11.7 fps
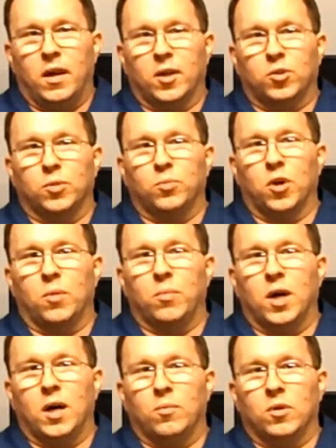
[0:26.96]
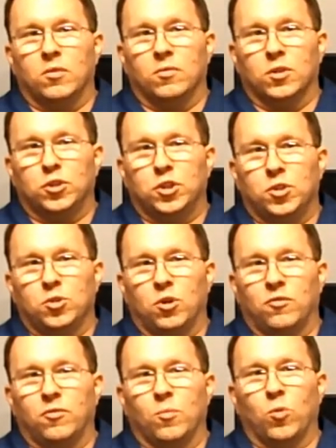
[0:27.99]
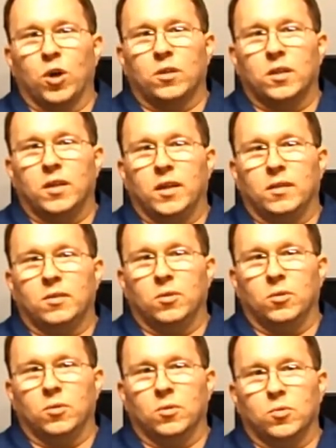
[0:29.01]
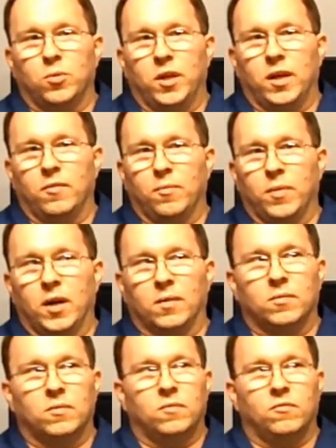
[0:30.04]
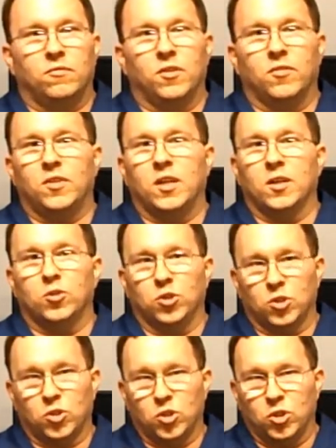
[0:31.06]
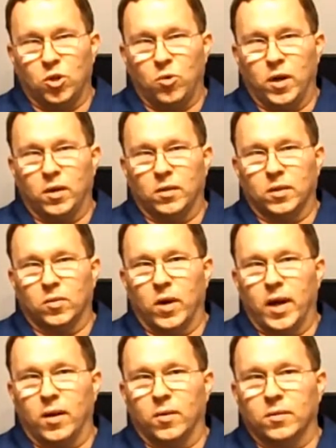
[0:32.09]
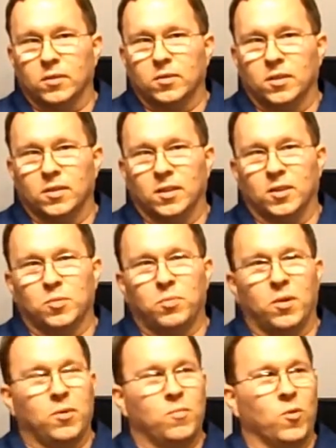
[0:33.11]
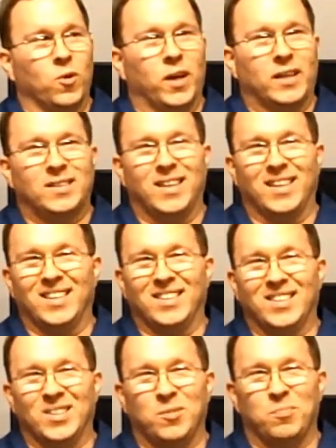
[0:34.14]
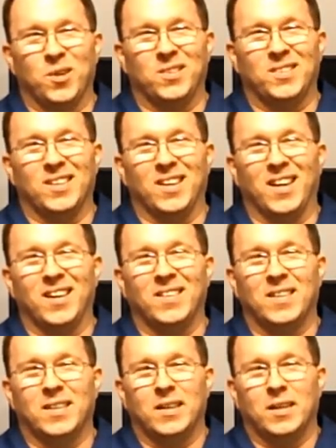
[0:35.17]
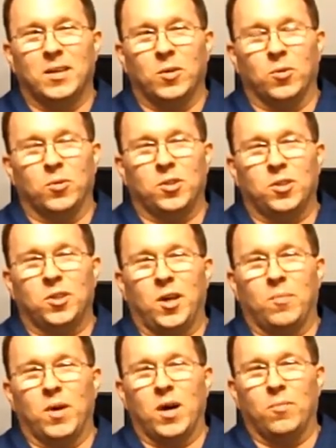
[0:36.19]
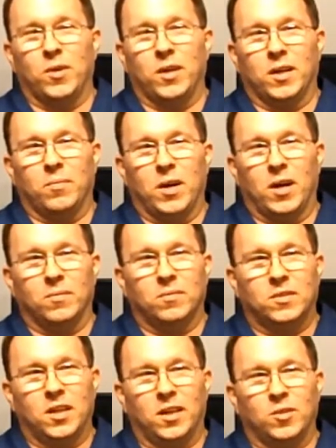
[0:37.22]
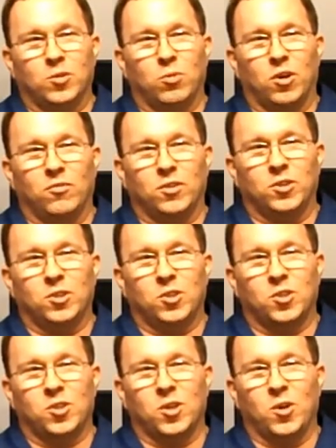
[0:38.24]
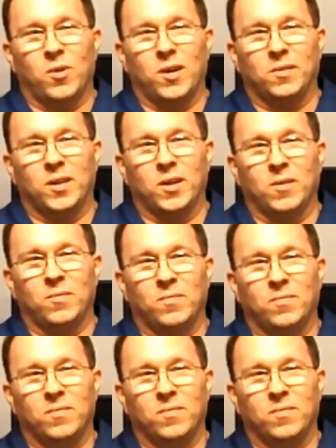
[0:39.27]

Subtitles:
actually brought Mom over. She's off from work today too, as we have about 50 inches of snow out on the ground. Actually, I think it's probably more like 10 inches, but what would you say, Mom? We got about 10, 12 inches of snow out there?